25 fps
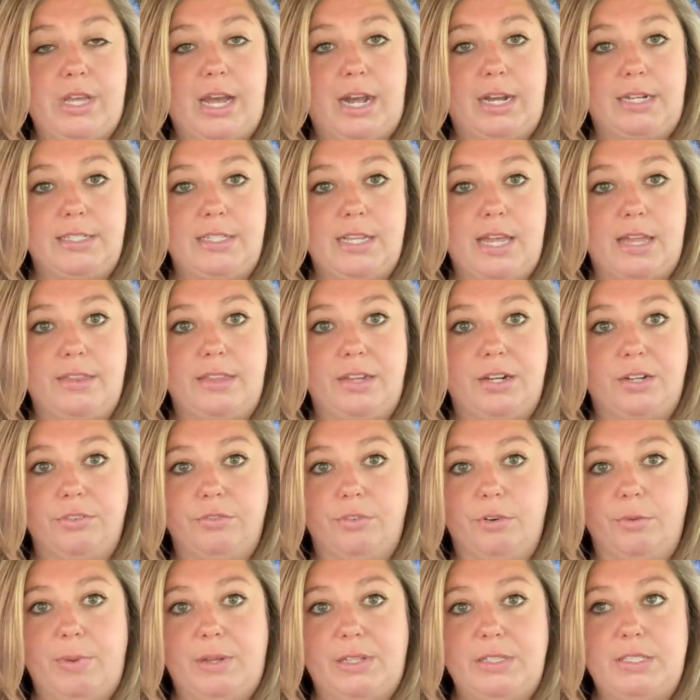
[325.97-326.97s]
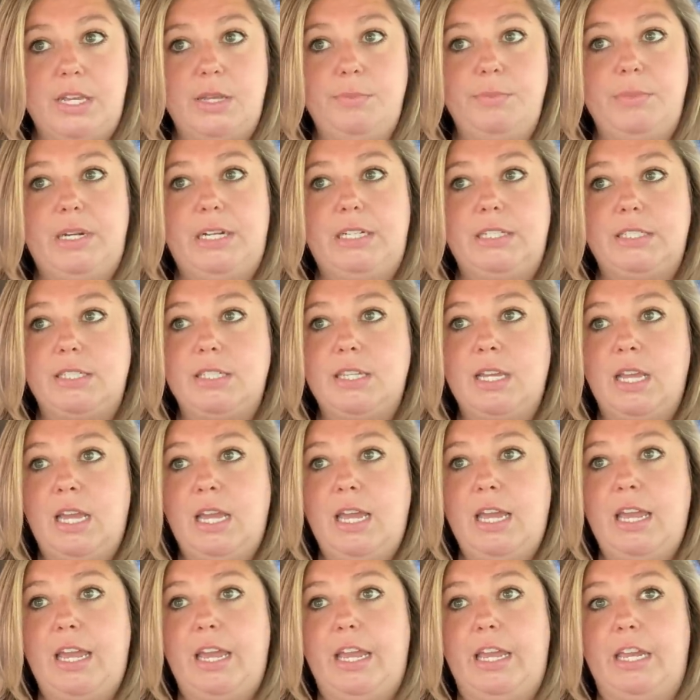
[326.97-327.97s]
I sat there for about 10 minutes
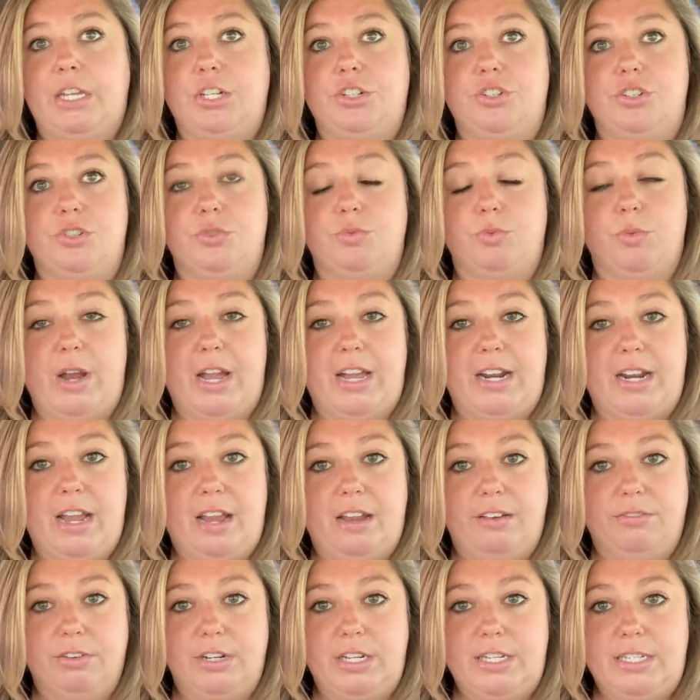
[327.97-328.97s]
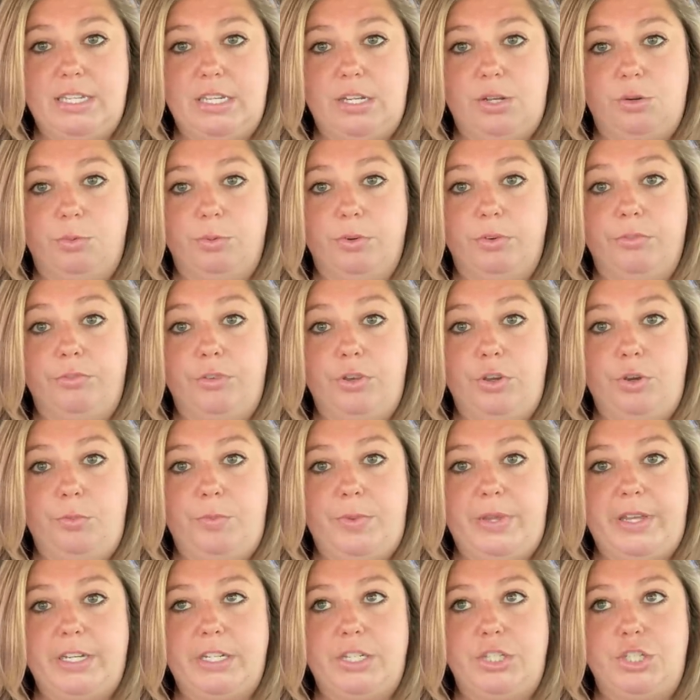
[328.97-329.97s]
and just read every single review
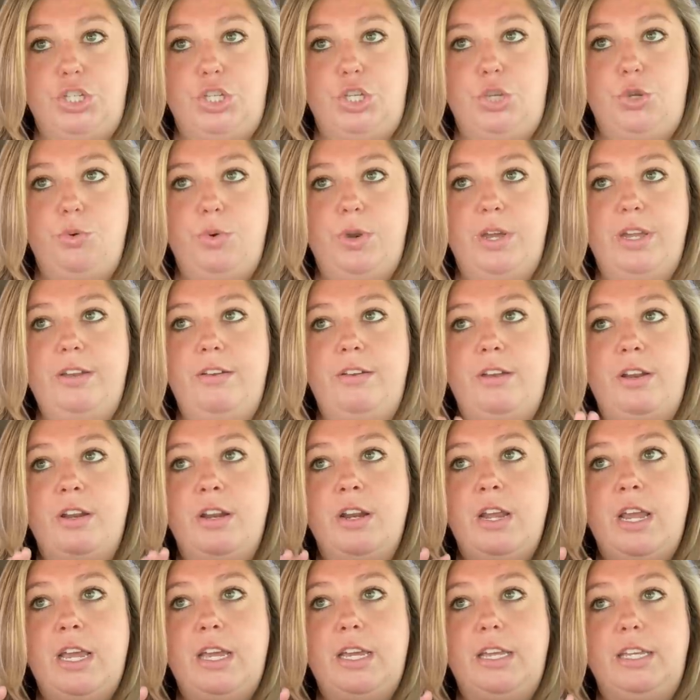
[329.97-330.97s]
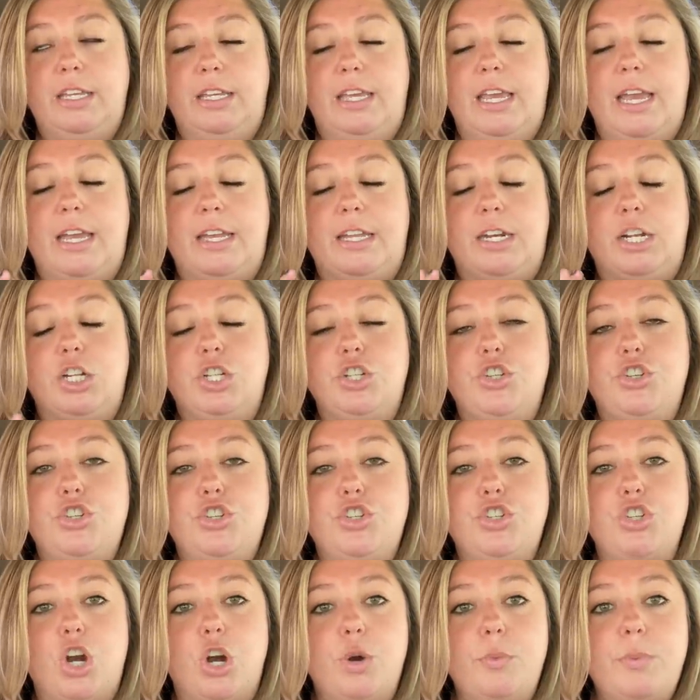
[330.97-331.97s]
because you can get
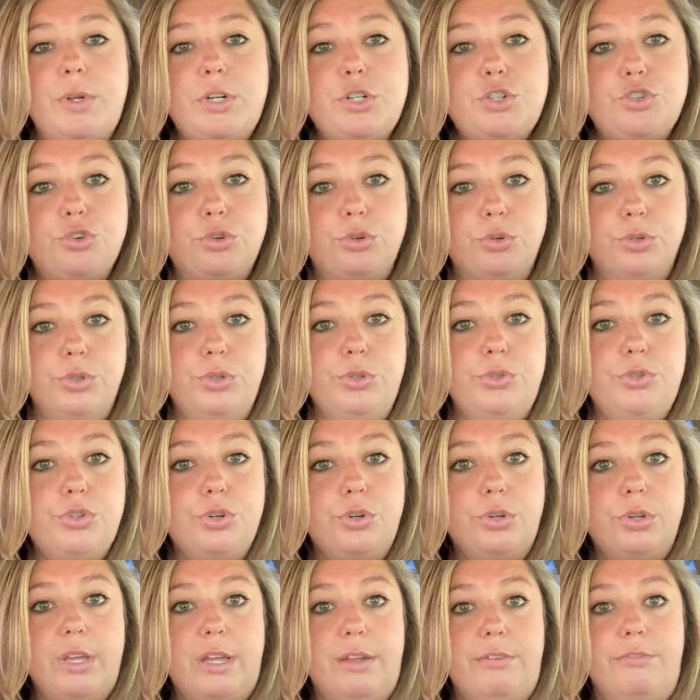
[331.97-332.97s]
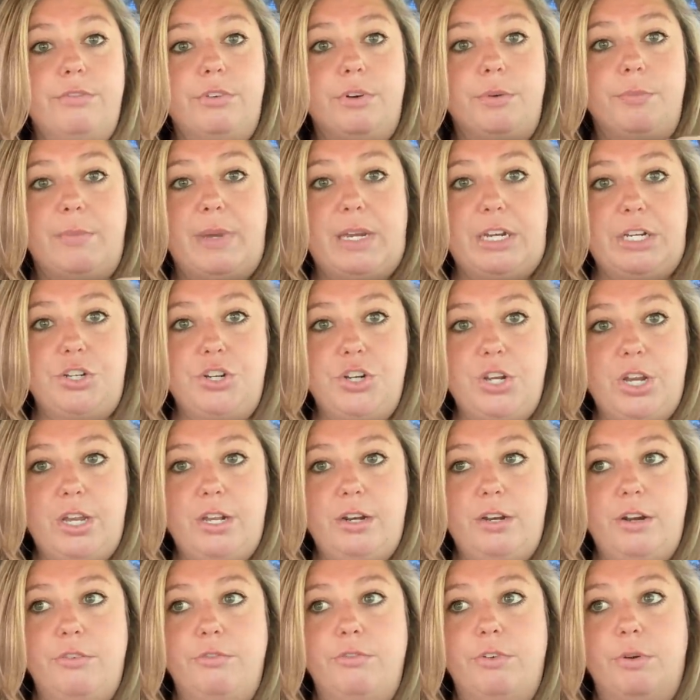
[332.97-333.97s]
so much crucial
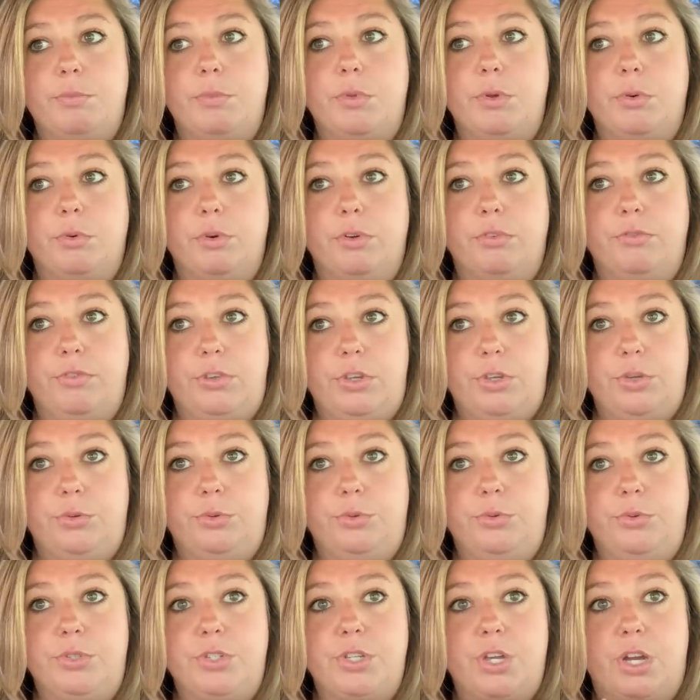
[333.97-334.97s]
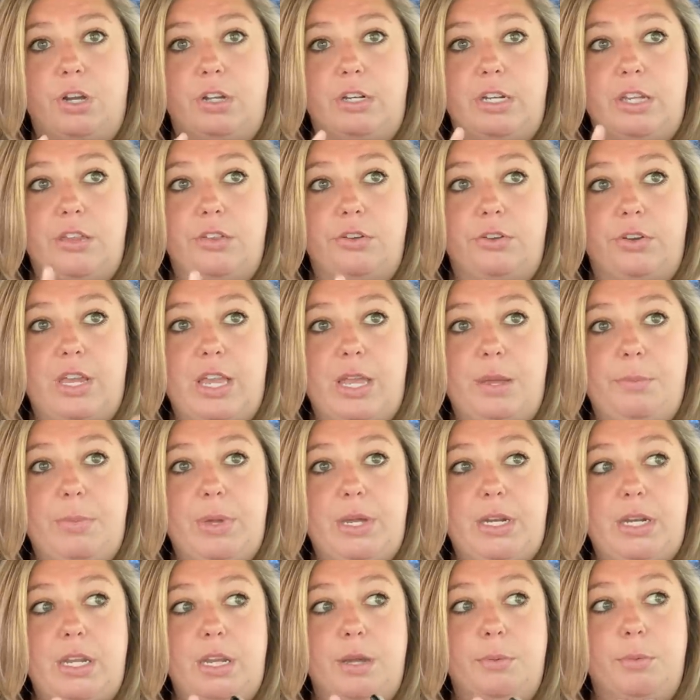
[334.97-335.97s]
information from the reviews on either
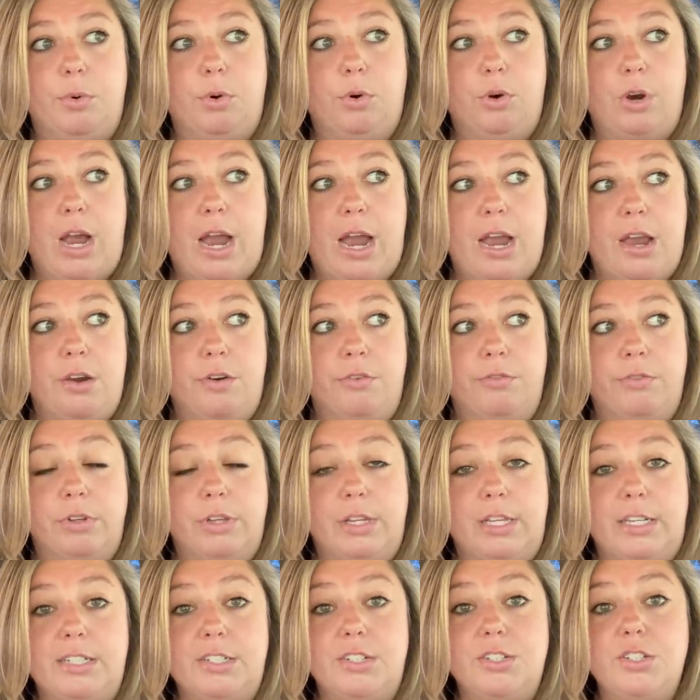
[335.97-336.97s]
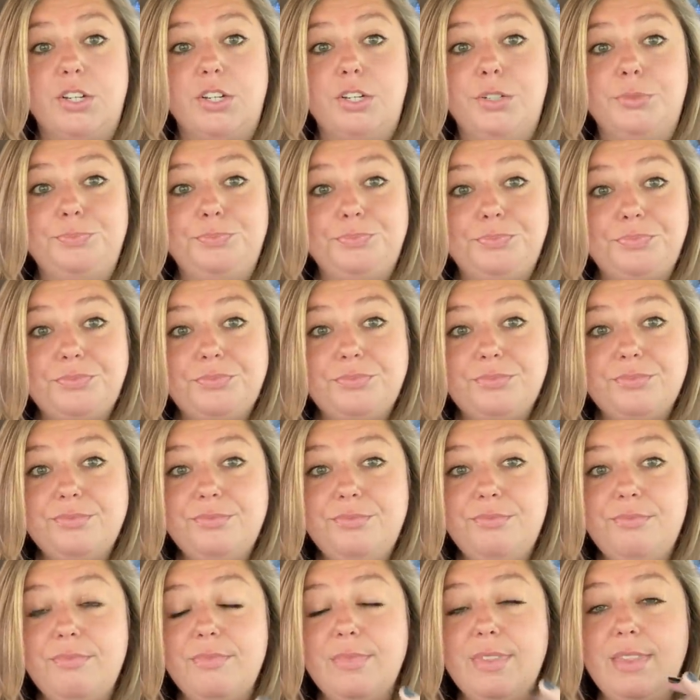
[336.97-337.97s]
Campendium or iOverlander
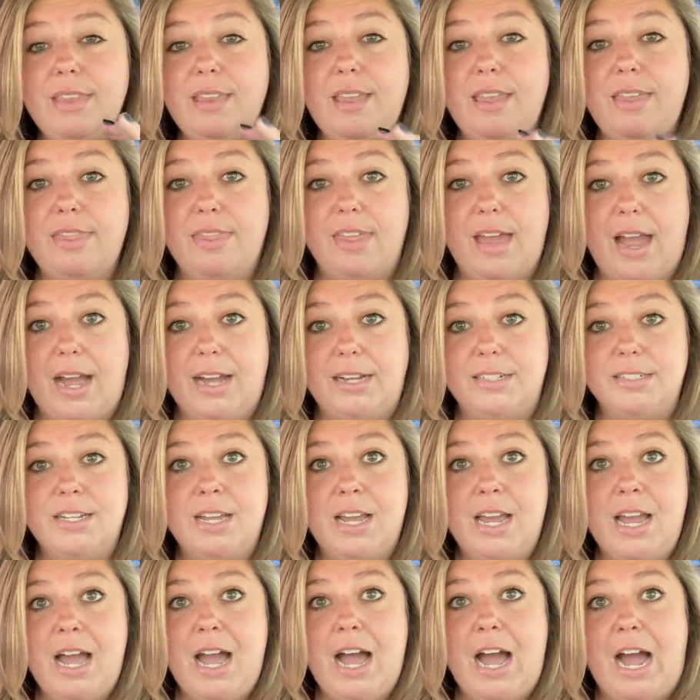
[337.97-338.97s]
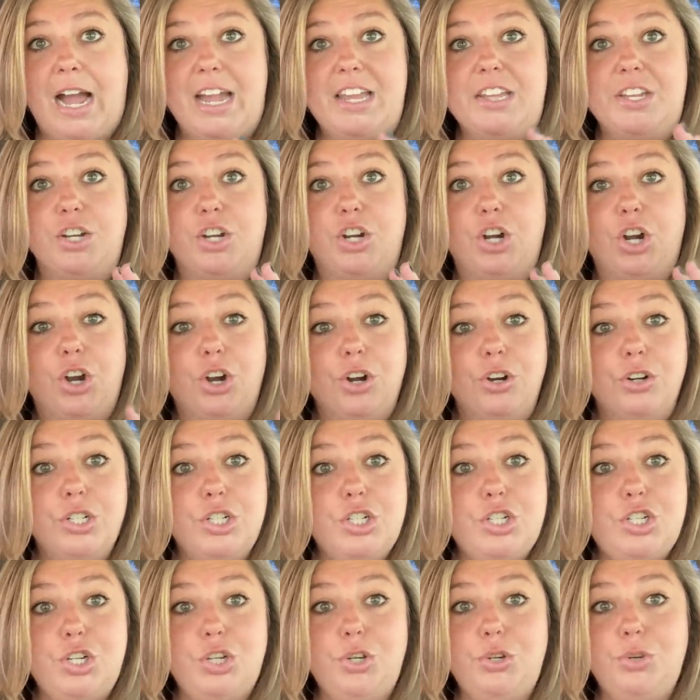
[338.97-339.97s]
that I
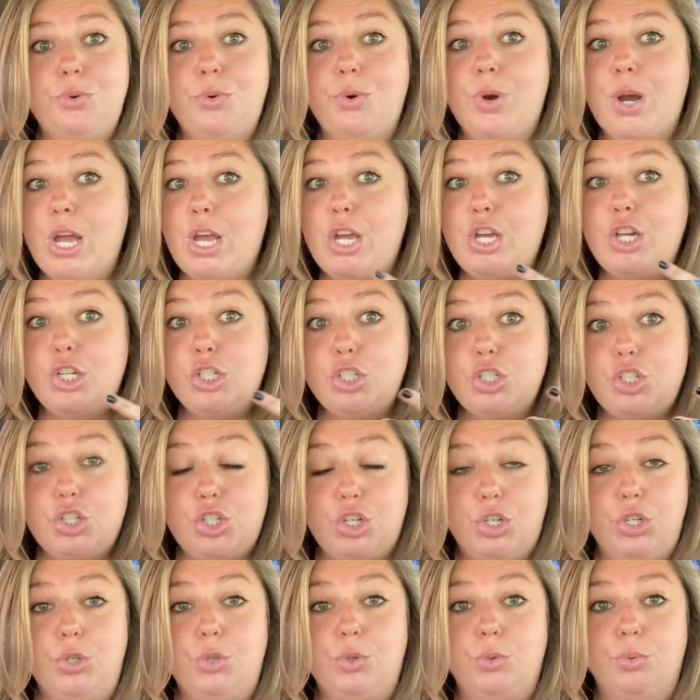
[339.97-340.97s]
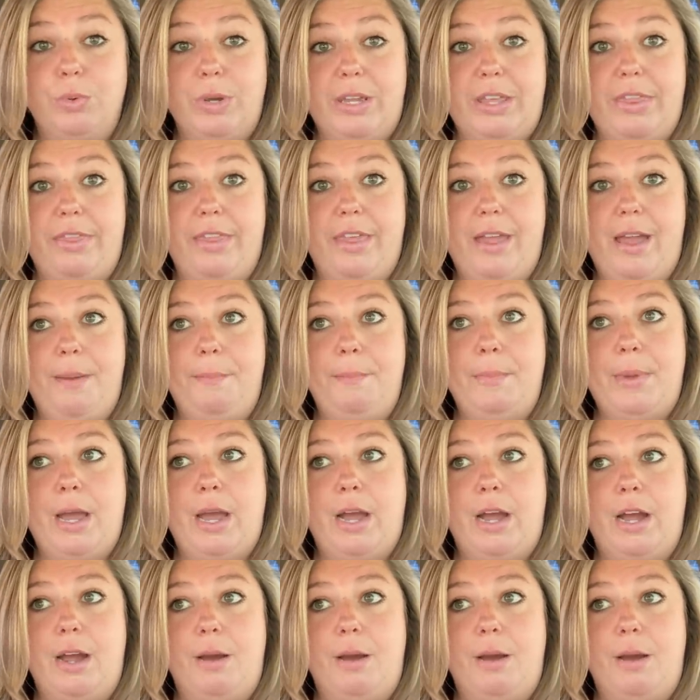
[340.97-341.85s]
encourage you to read them.